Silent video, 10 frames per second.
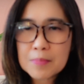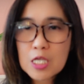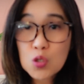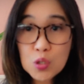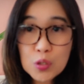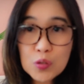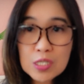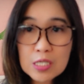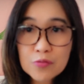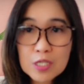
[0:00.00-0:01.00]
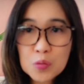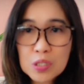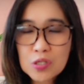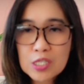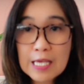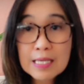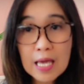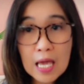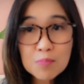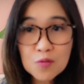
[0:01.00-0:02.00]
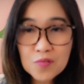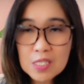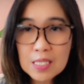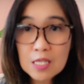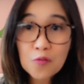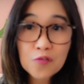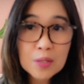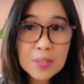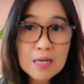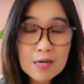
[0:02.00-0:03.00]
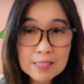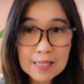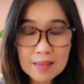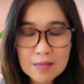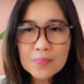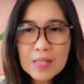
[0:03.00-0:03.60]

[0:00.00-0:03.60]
New Jersey recruiters came to visit Philippine Heart Center.